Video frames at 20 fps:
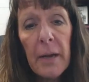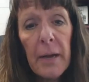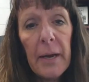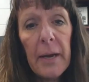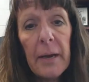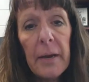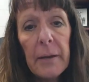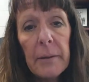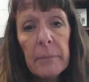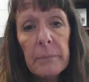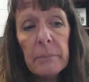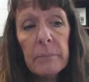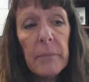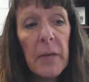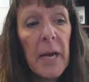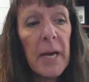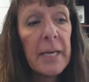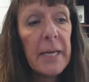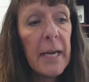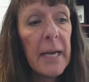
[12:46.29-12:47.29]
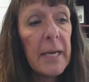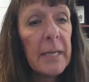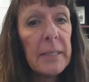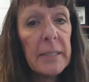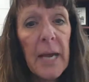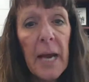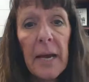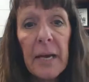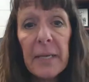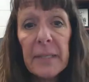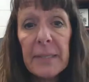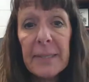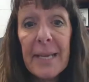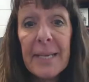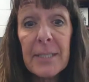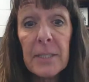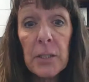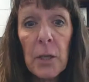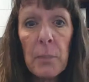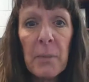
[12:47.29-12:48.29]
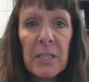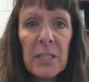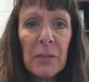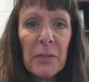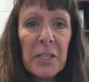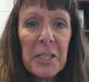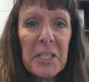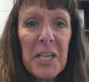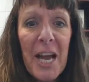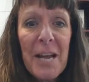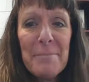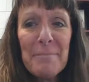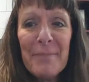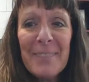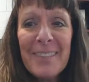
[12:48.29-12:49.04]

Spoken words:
Again, thanks so much for your time.